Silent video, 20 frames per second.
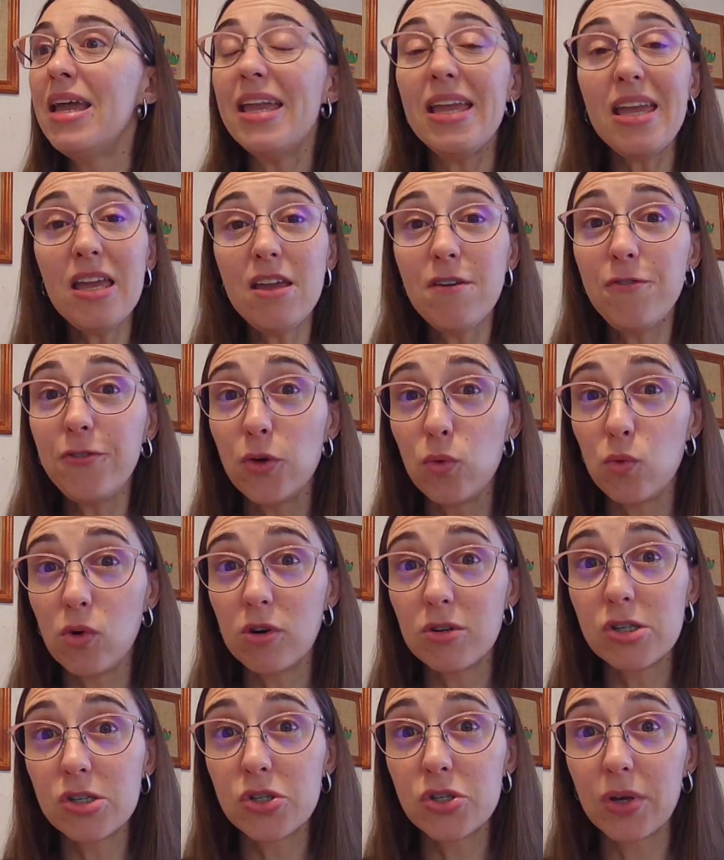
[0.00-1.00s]
If you
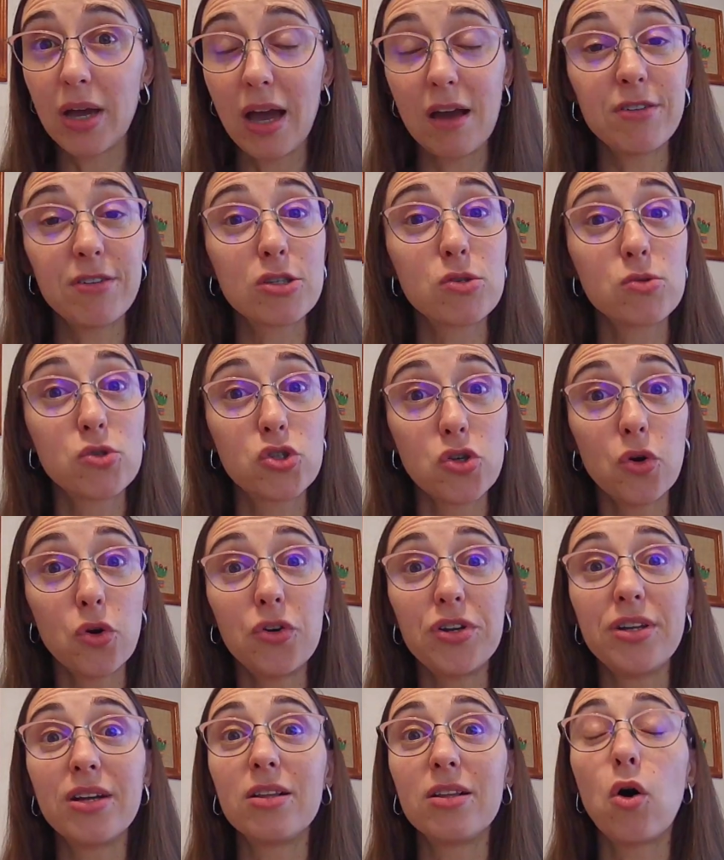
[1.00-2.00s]
want to have a
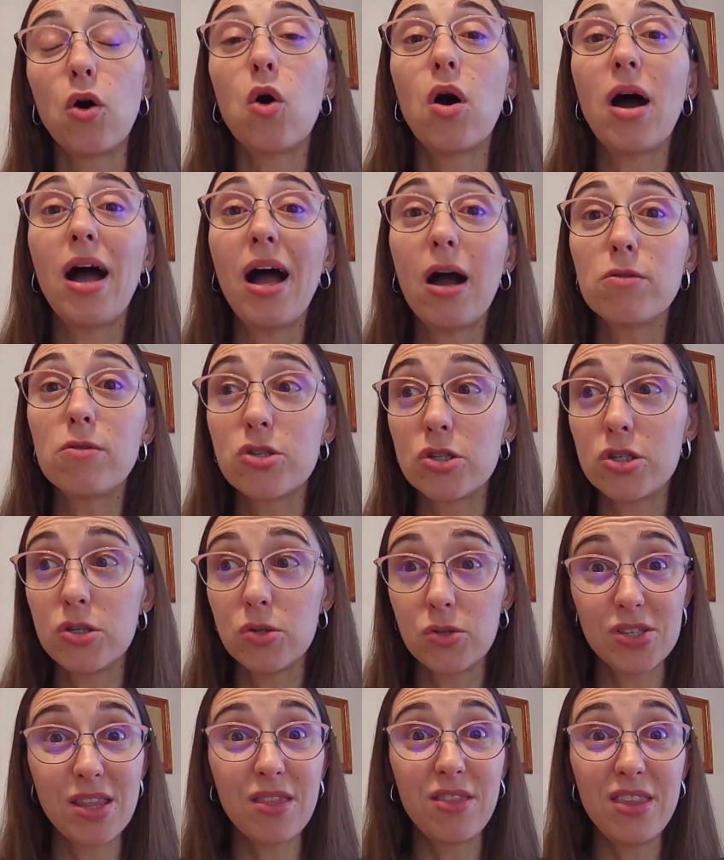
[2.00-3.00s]
tutorial on how to
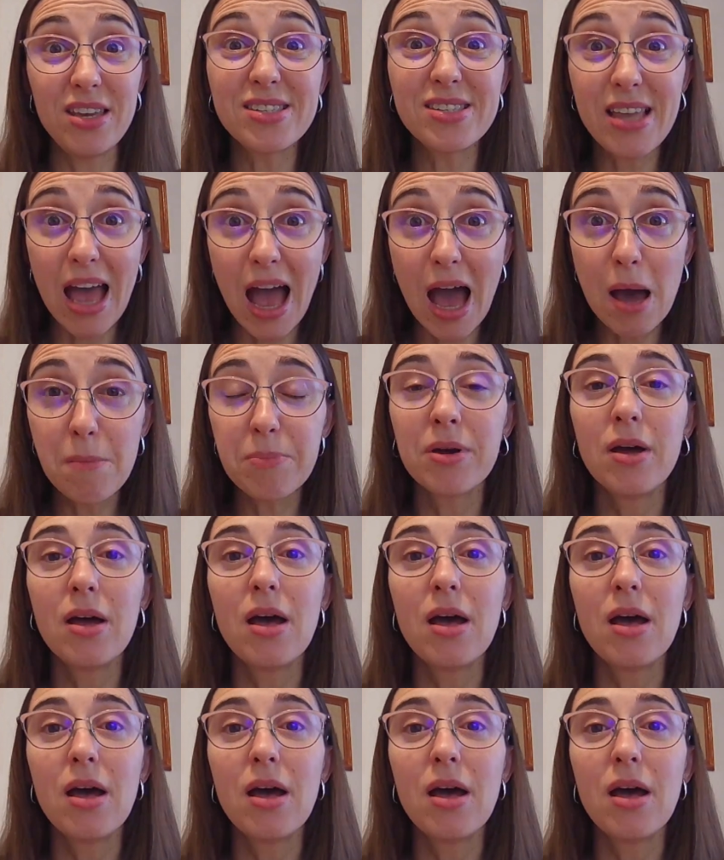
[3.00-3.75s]
use this app,